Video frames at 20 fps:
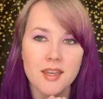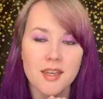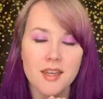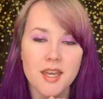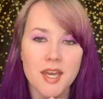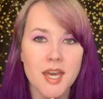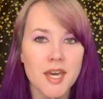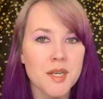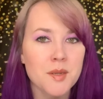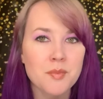
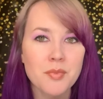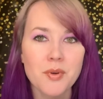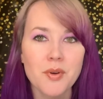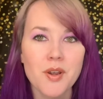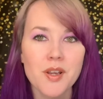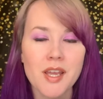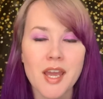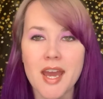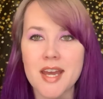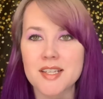
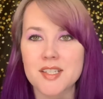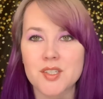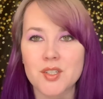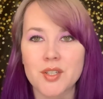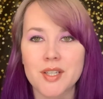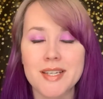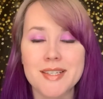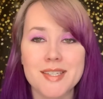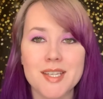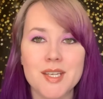Edinburgh Castle
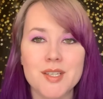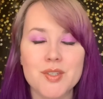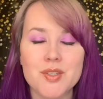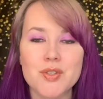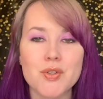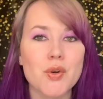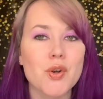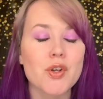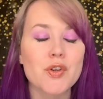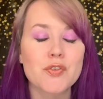is a
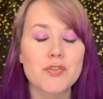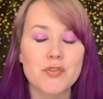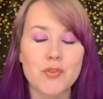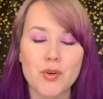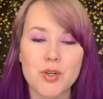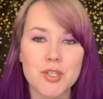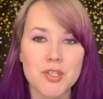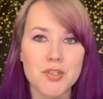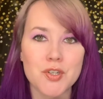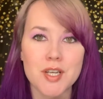historic
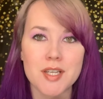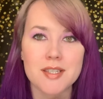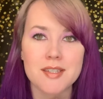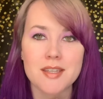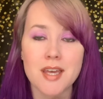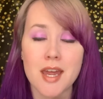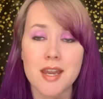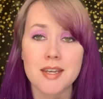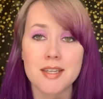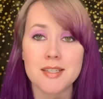fortress
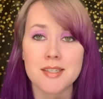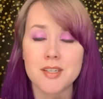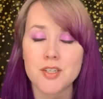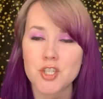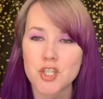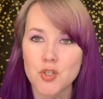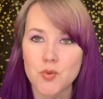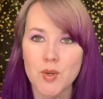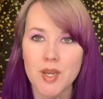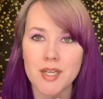that is
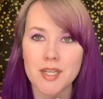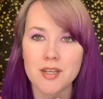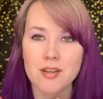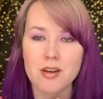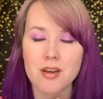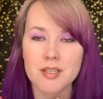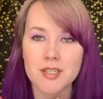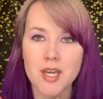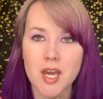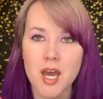situated
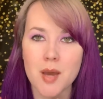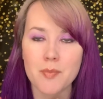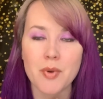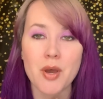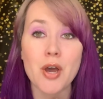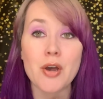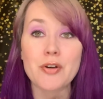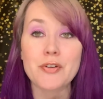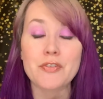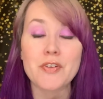atop
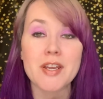of